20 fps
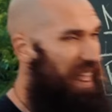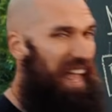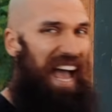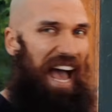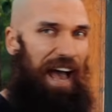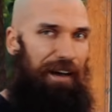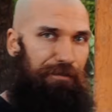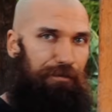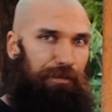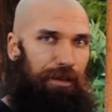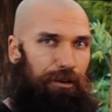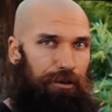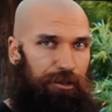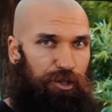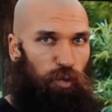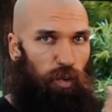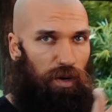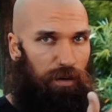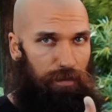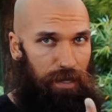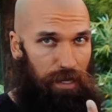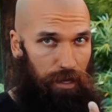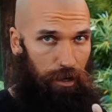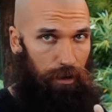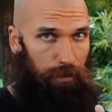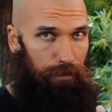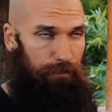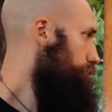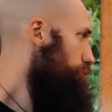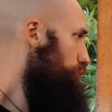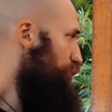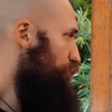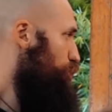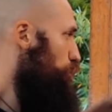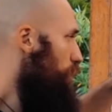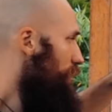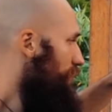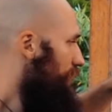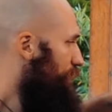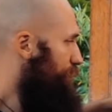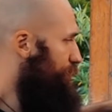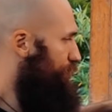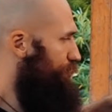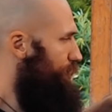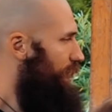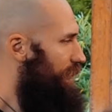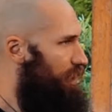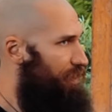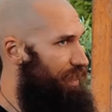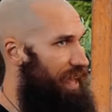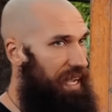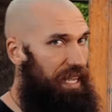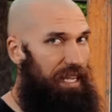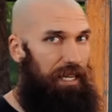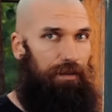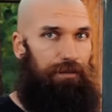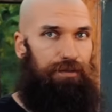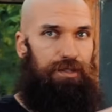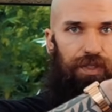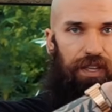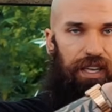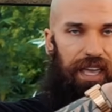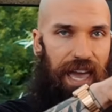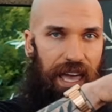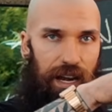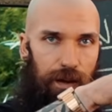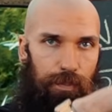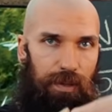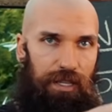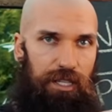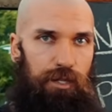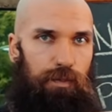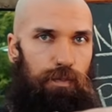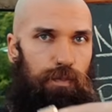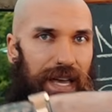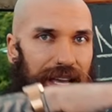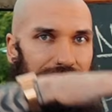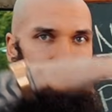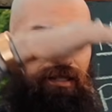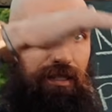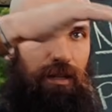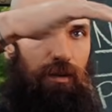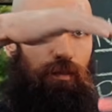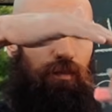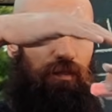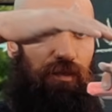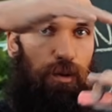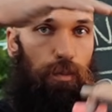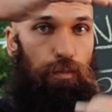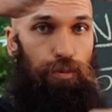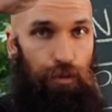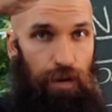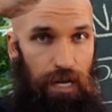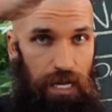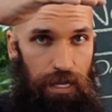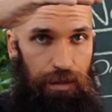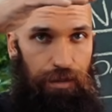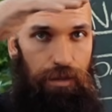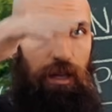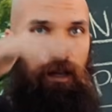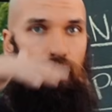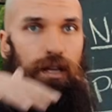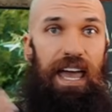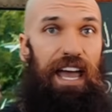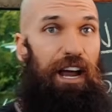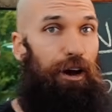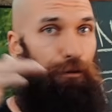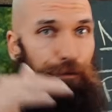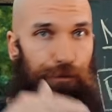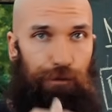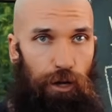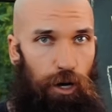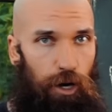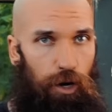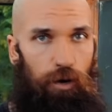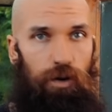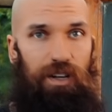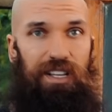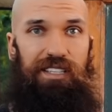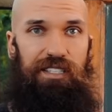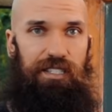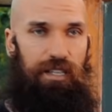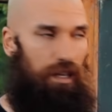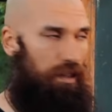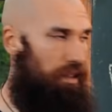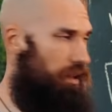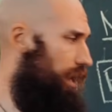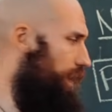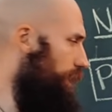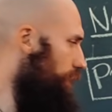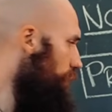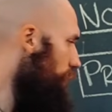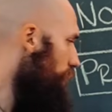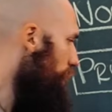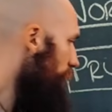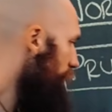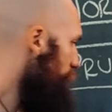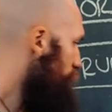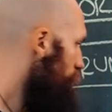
0.5 meter to 1 meter between each strata. That gives the canopy space to breathe, airflow, sunlight. And